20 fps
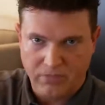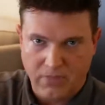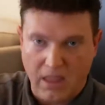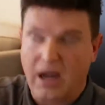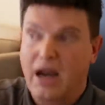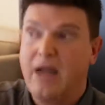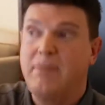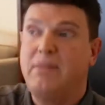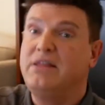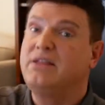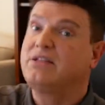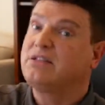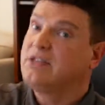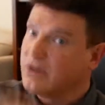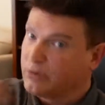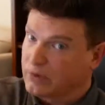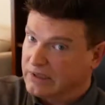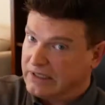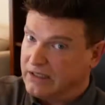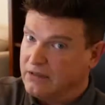and I mean this
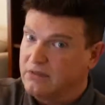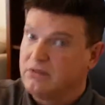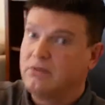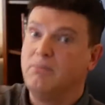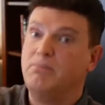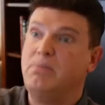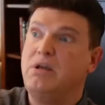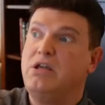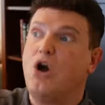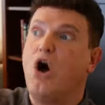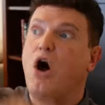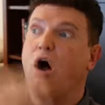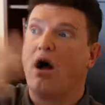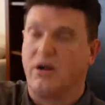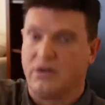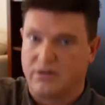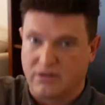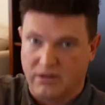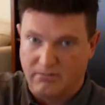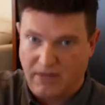literally,
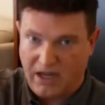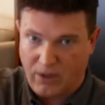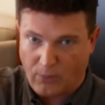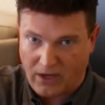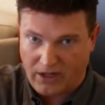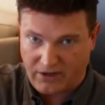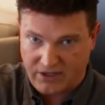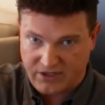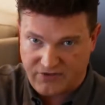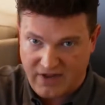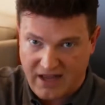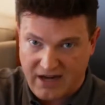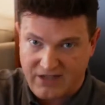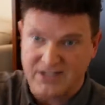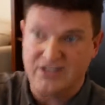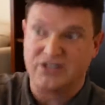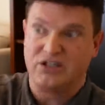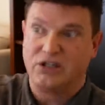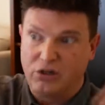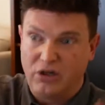beyond my wildest
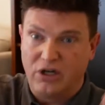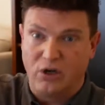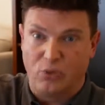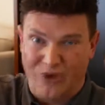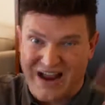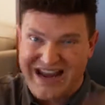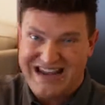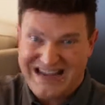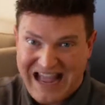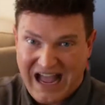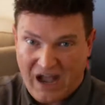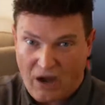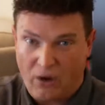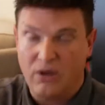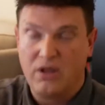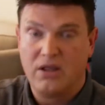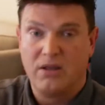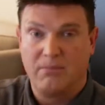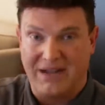fantasies, including right now.